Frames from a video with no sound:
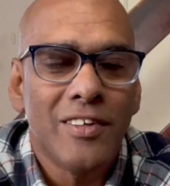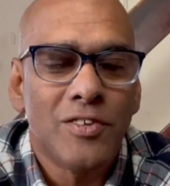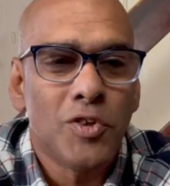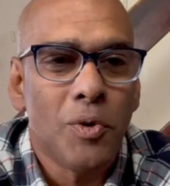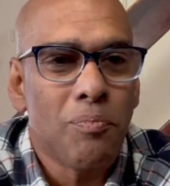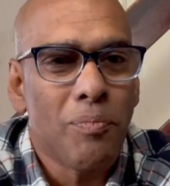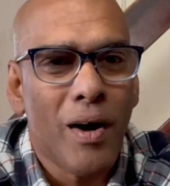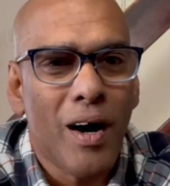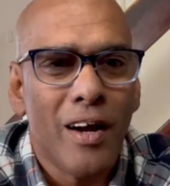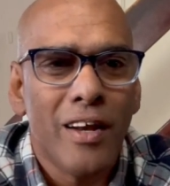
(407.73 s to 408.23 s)
So
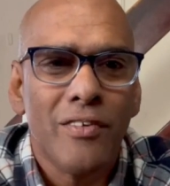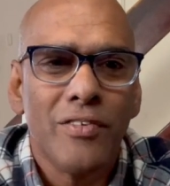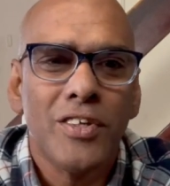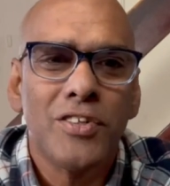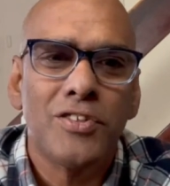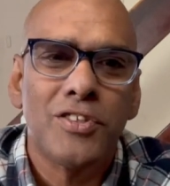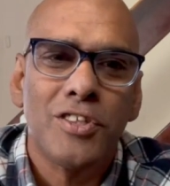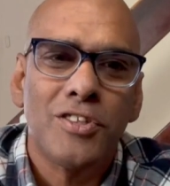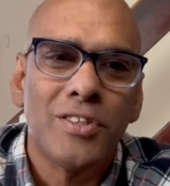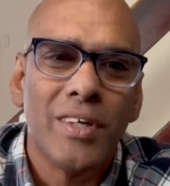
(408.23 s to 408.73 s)
part of this
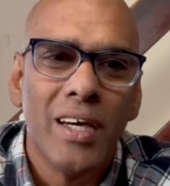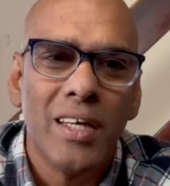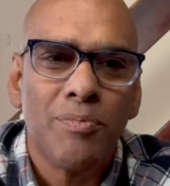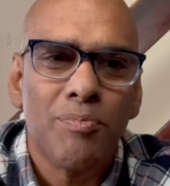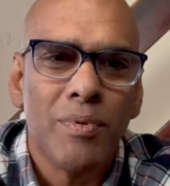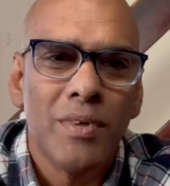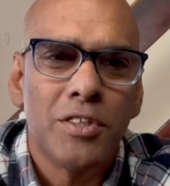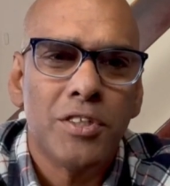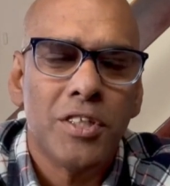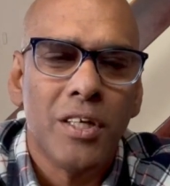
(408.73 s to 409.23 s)

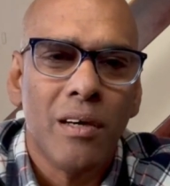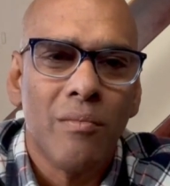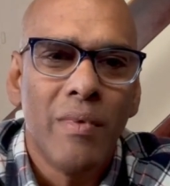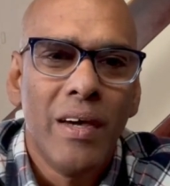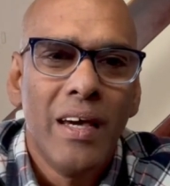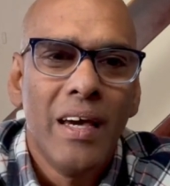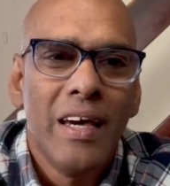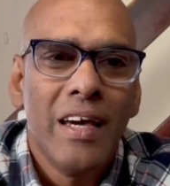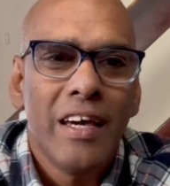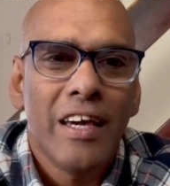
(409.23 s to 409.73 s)
discipleship
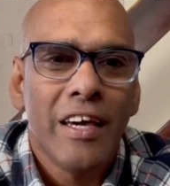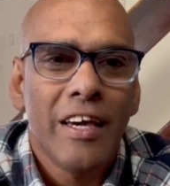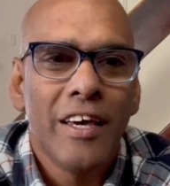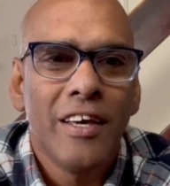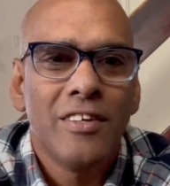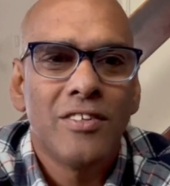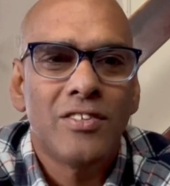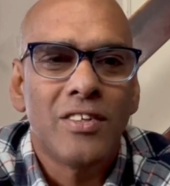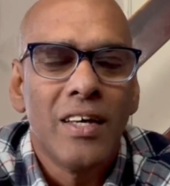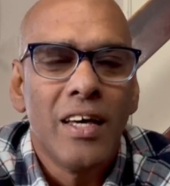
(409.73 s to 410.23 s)

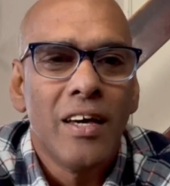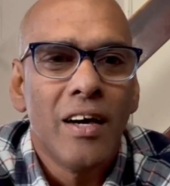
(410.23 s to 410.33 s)
is